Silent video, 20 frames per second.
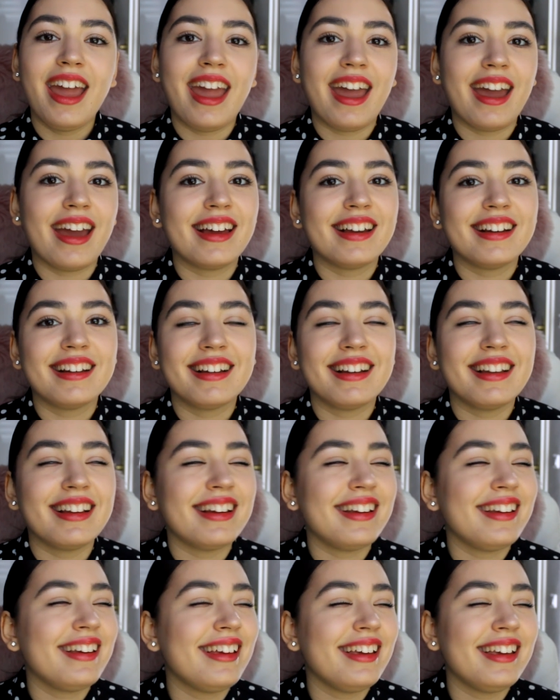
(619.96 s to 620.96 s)
and
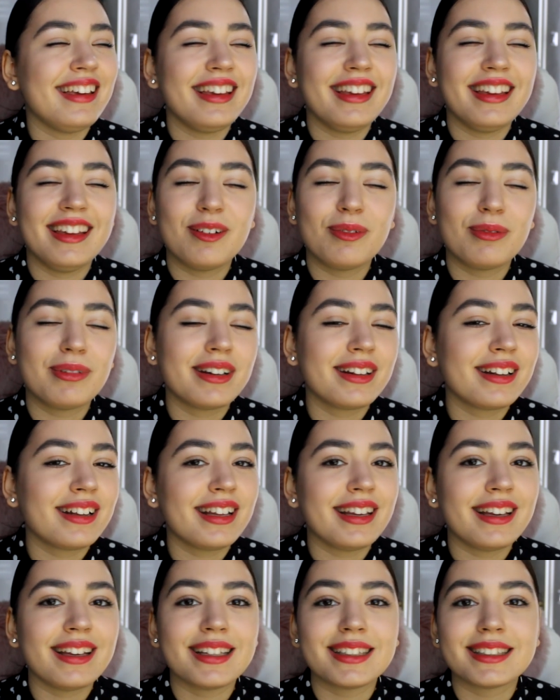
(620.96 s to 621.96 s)
he
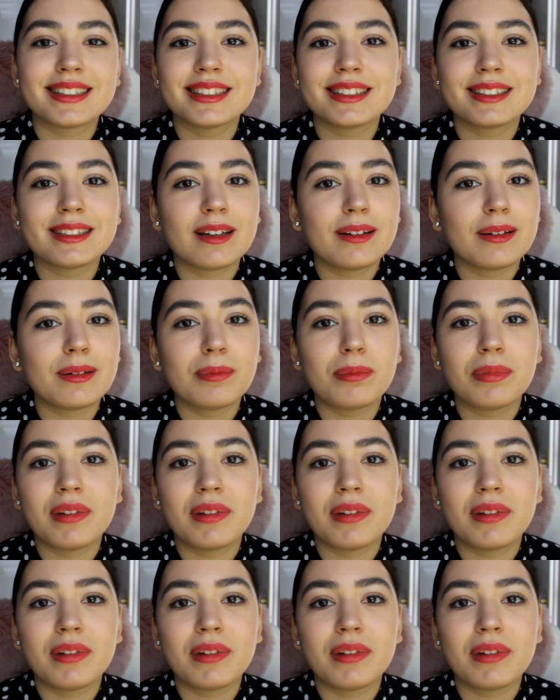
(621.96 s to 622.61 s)
really is so